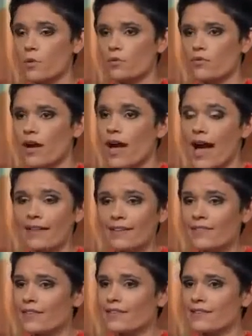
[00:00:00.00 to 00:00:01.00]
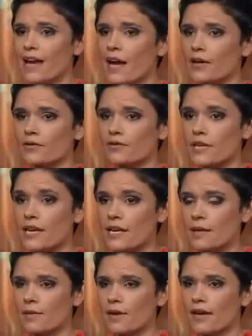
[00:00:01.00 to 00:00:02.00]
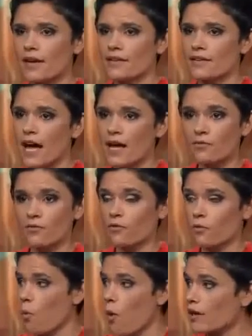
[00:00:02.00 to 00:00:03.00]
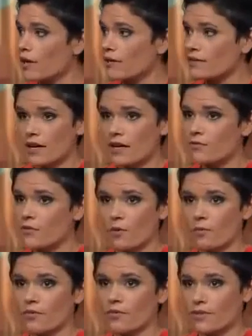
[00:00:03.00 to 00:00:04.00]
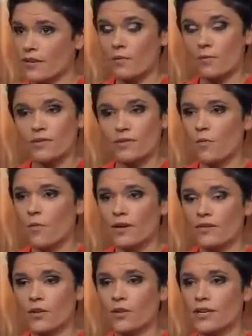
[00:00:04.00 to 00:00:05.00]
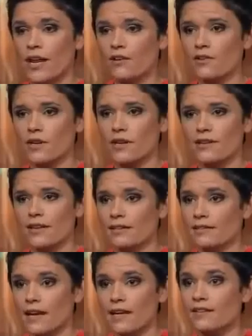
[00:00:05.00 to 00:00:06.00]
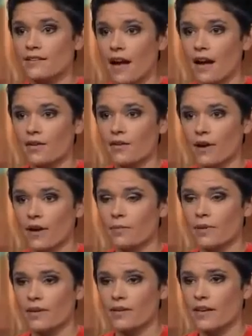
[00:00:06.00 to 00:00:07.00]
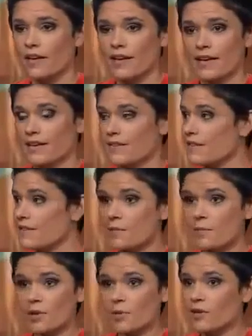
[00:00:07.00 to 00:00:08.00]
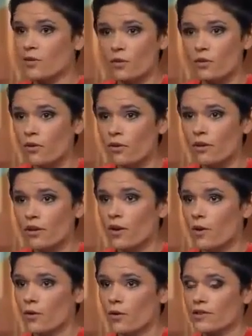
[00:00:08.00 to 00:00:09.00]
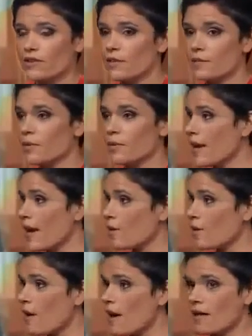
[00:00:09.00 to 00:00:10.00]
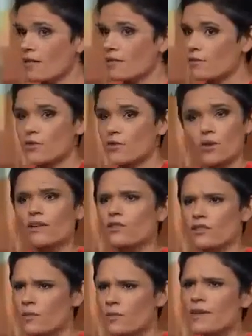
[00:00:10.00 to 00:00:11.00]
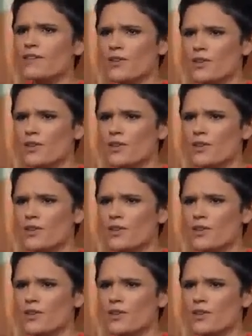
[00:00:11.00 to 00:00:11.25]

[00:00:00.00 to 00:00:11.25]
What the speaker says: move. I think this entire team is kind of walking a tightrope in the same way. It's a good analogy as like a tech stock, right? Because is this team going to be Google or is this team going to be AOL, which actually still